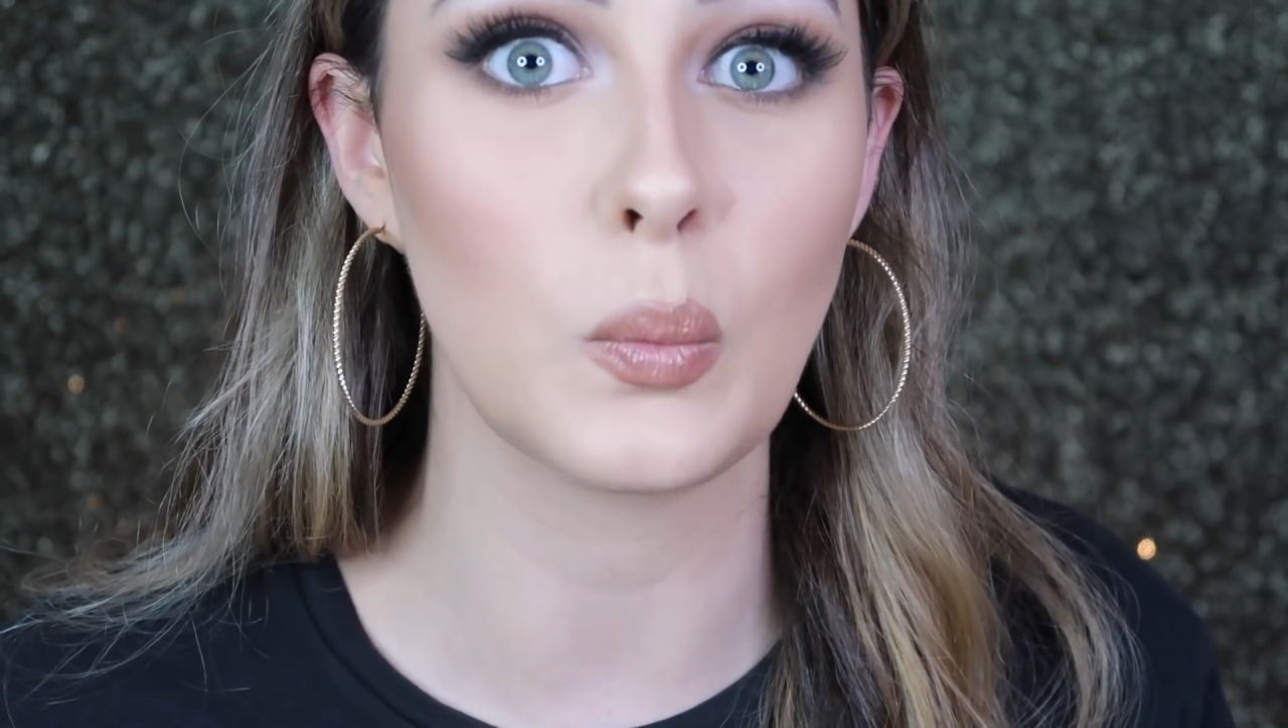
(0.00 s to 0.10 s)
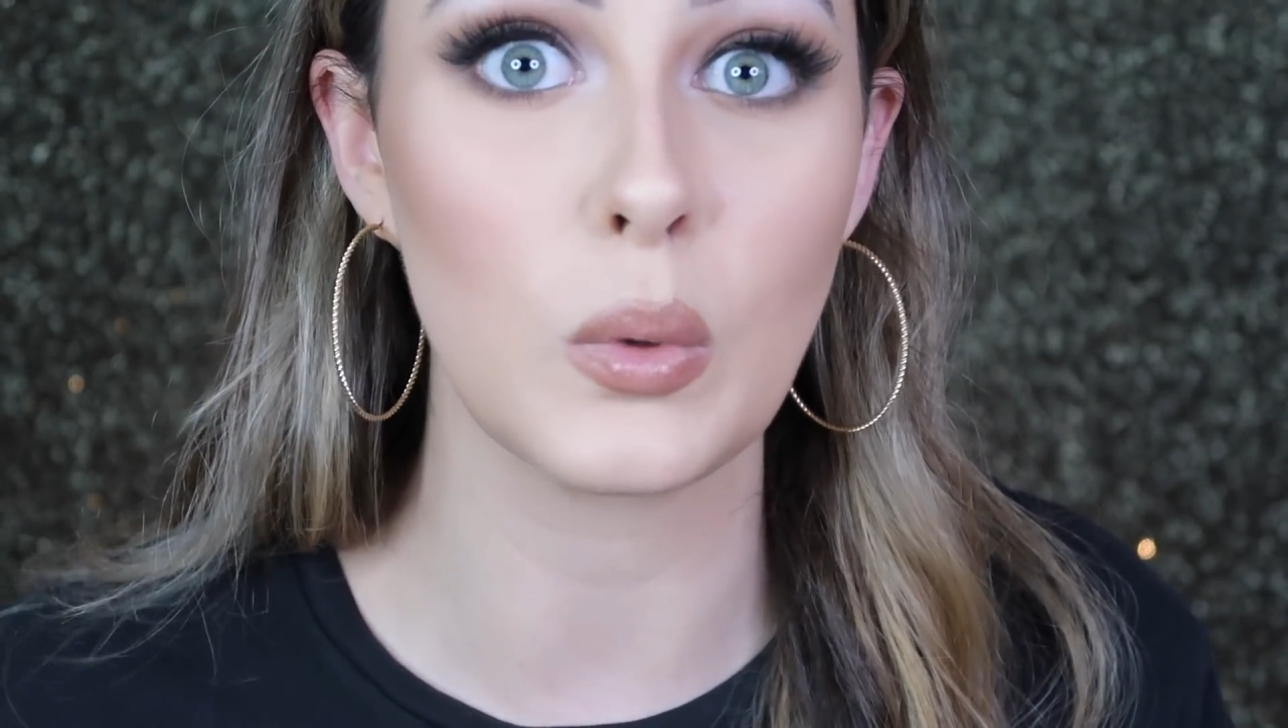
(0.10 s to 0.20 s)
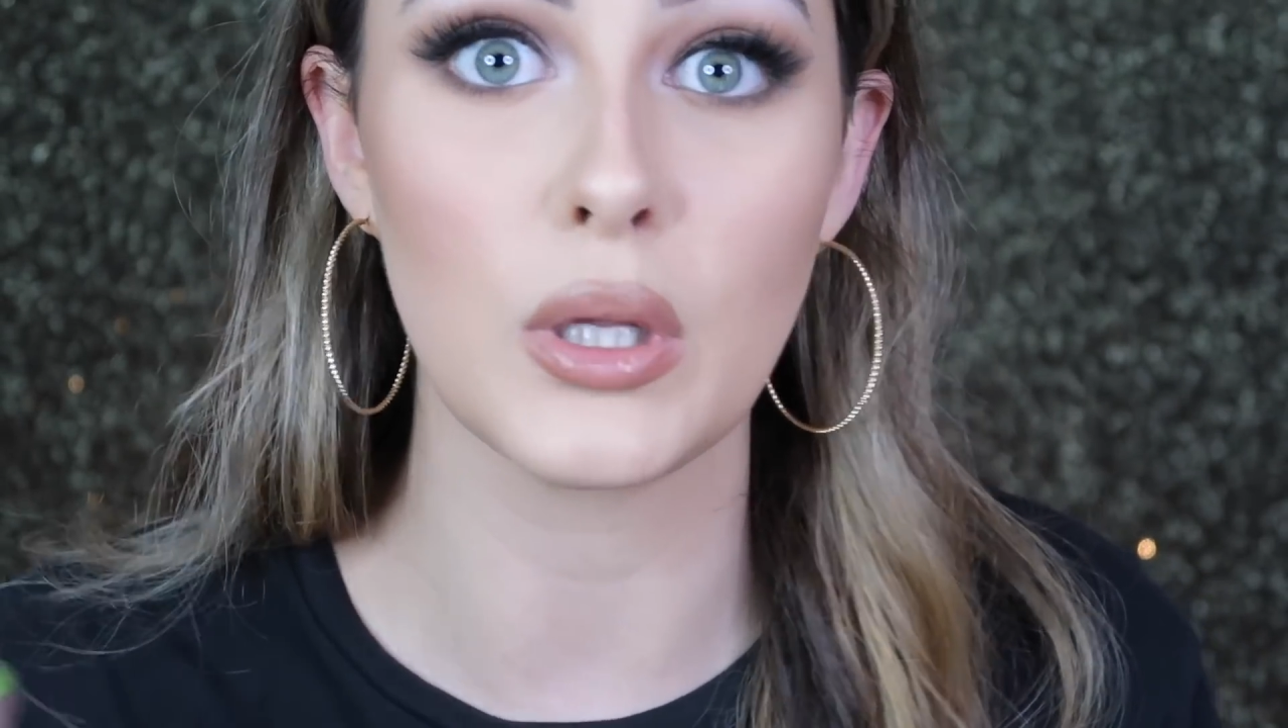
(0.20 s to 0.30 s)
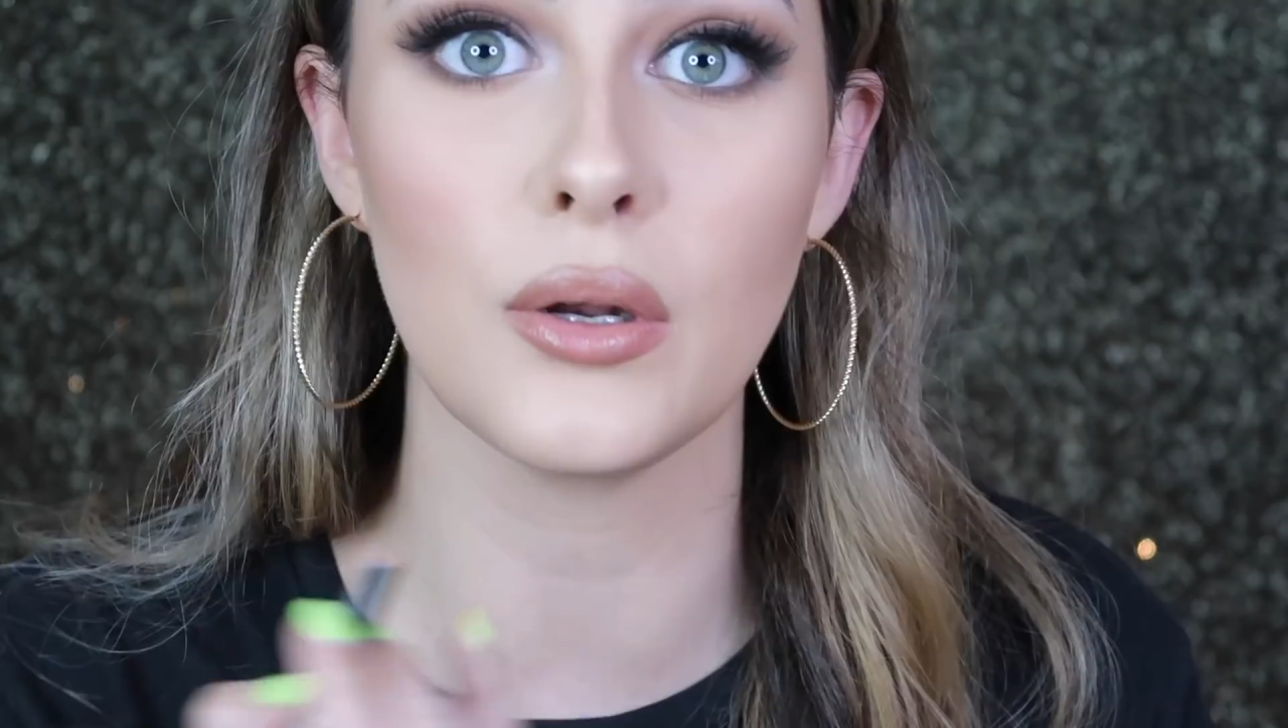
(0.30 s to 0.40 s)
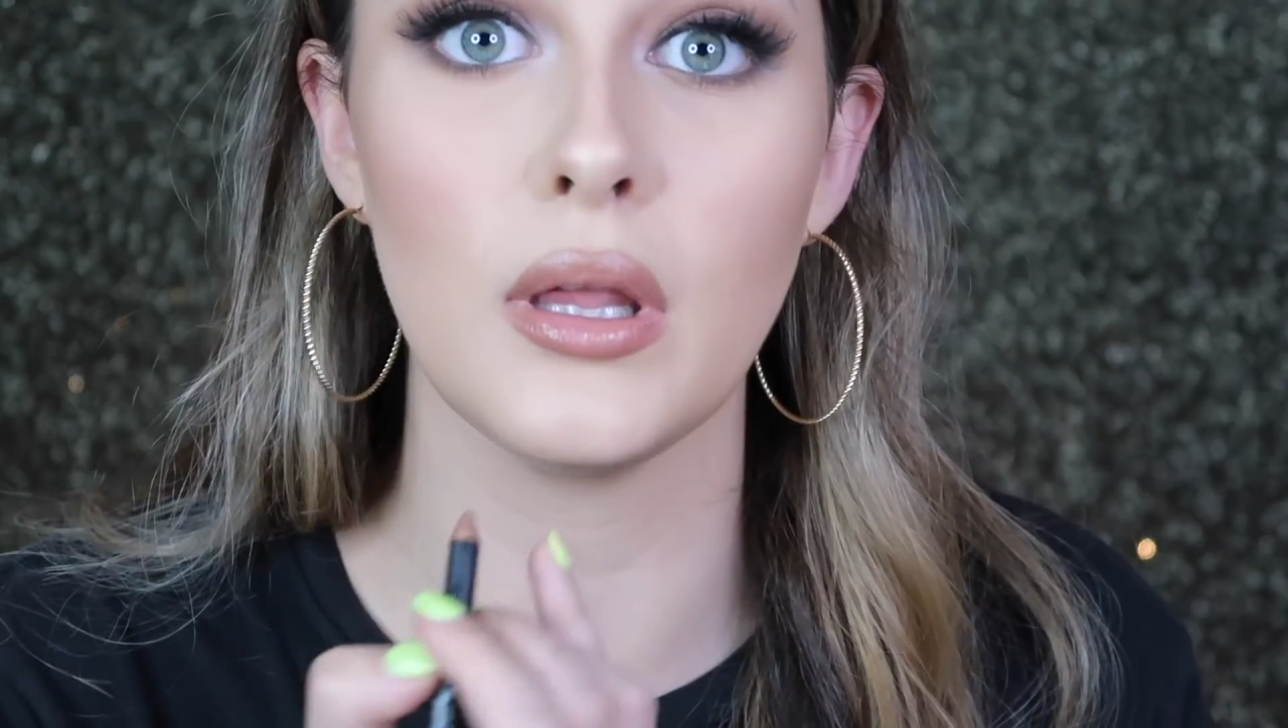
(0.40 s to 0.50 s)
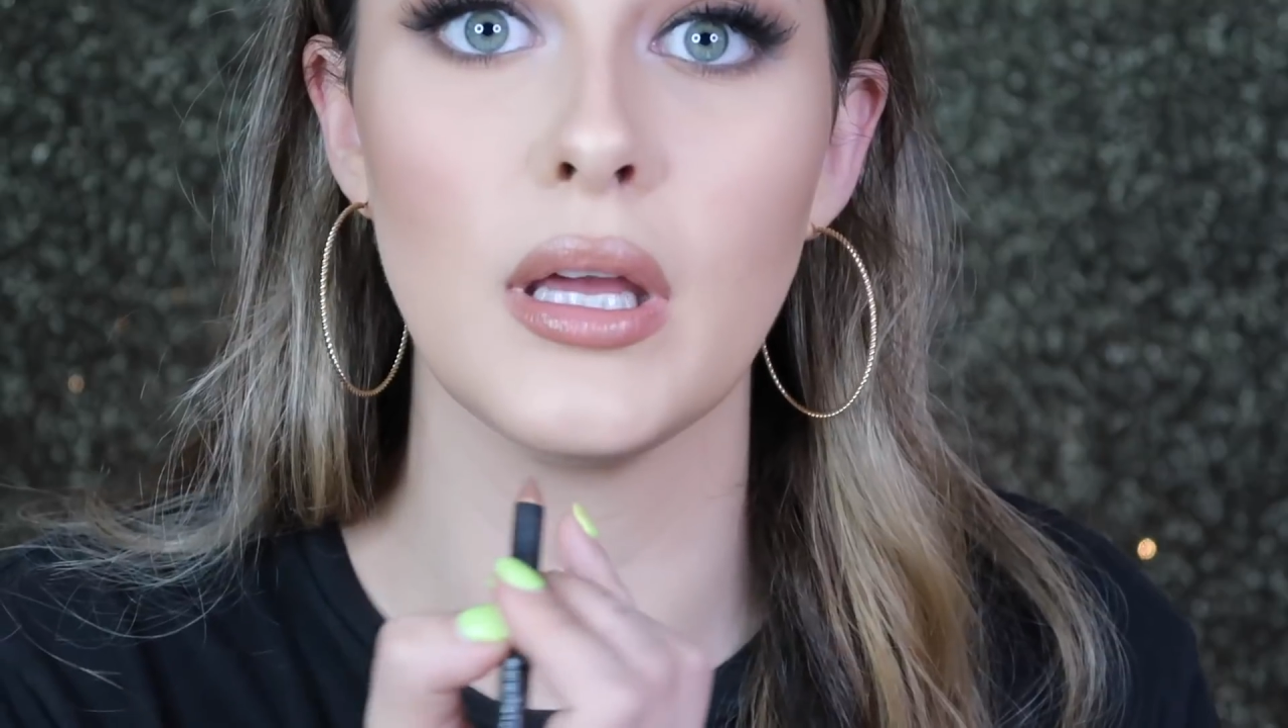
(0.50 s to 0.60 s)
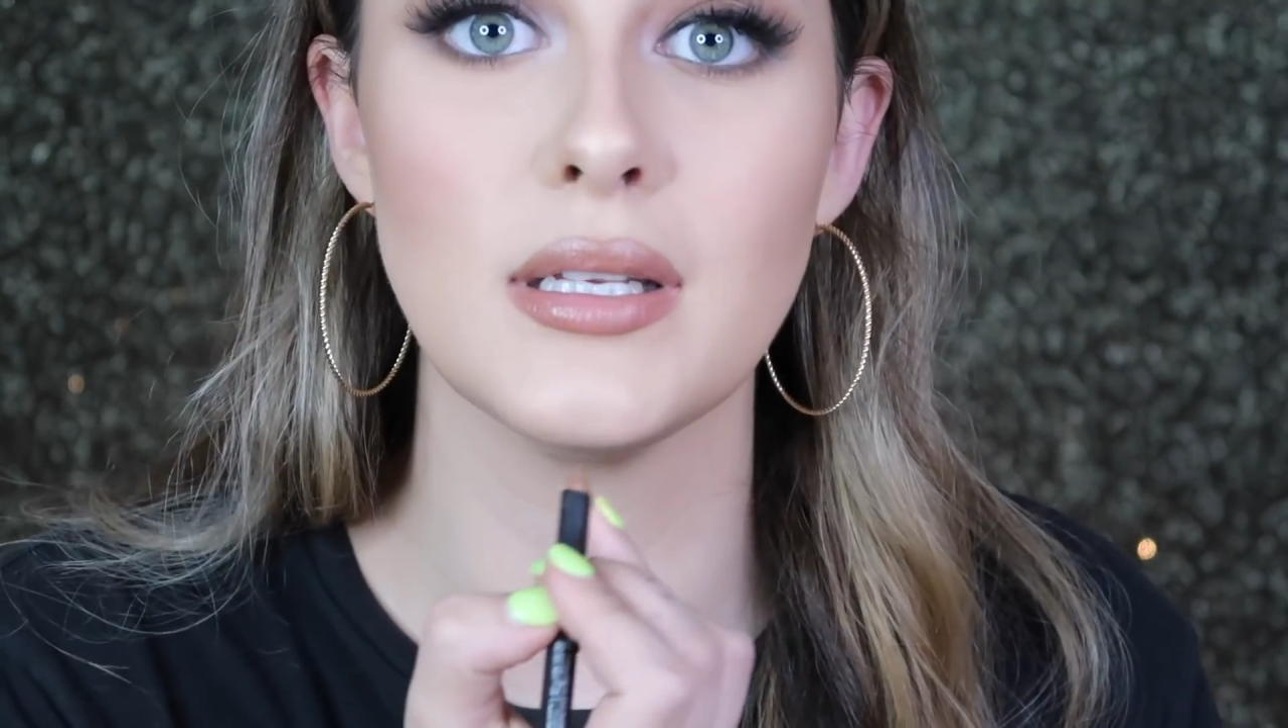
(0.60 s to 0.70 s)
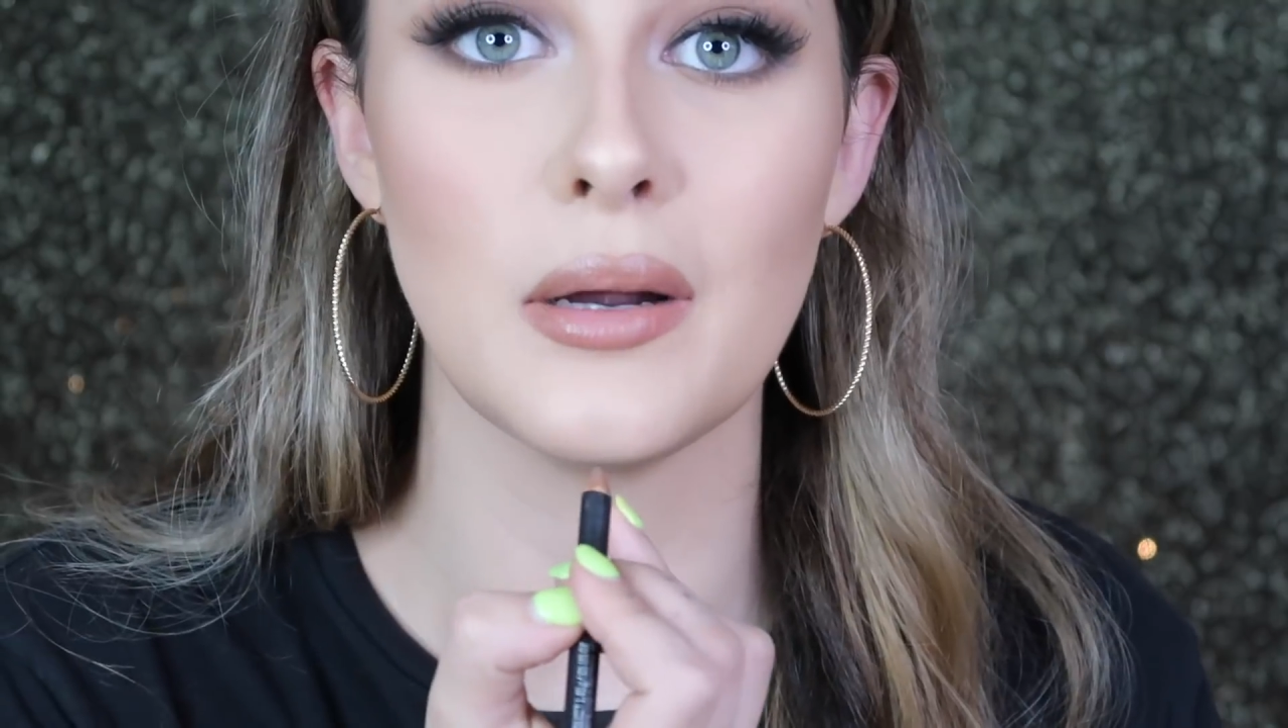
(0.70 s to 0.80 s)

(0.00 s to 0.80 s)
we're literally like